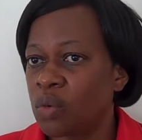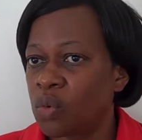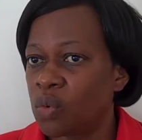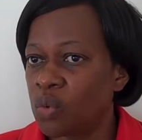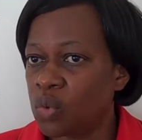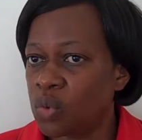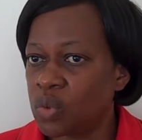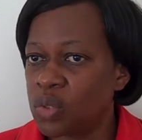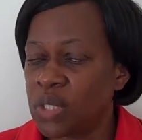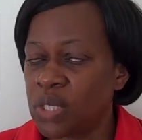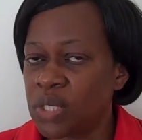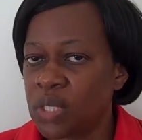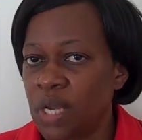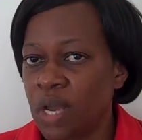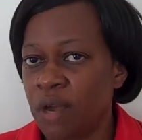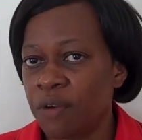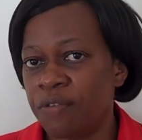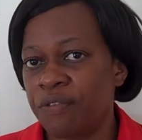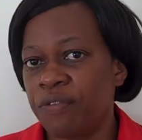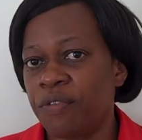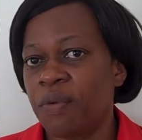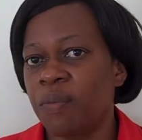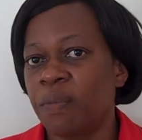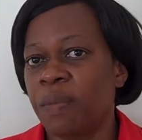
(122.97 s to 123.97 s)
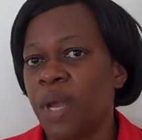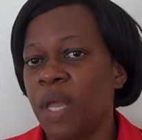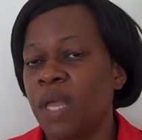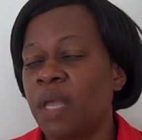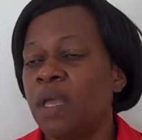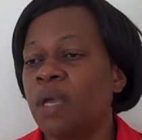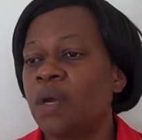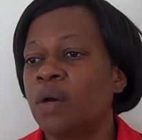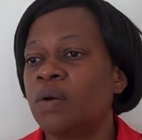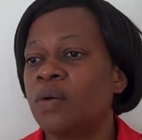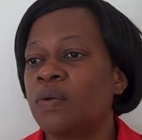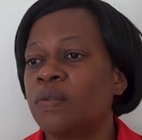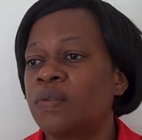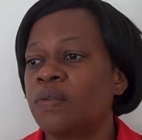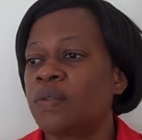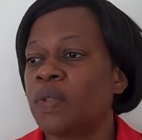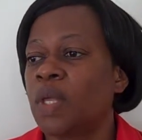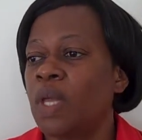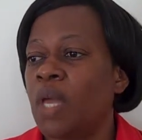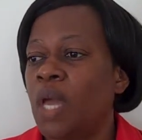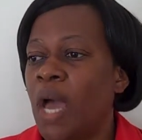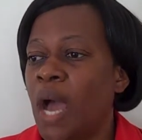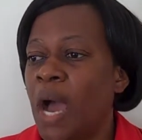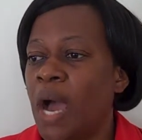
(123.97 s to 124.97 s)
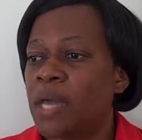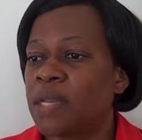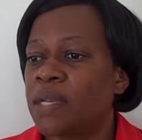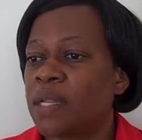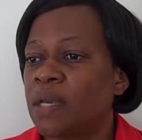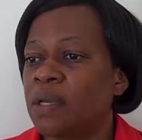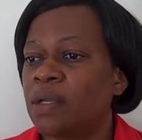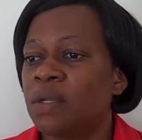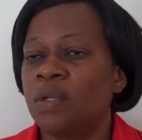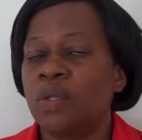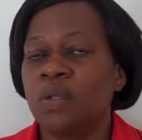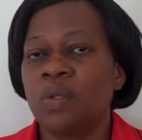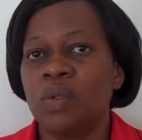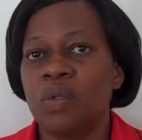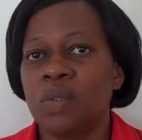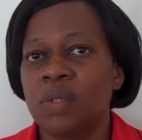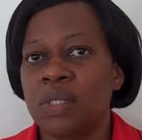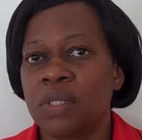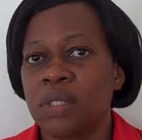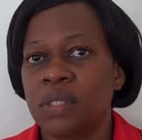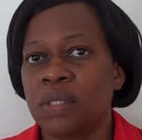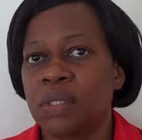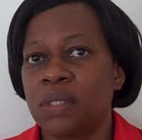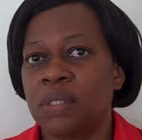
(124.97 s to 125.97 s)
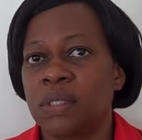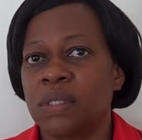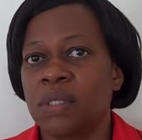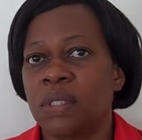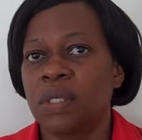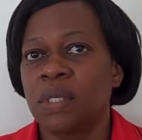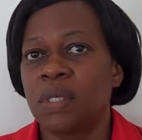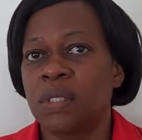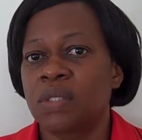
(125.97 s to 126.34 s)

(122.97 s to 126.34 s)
good enough for my health, and I'll use it.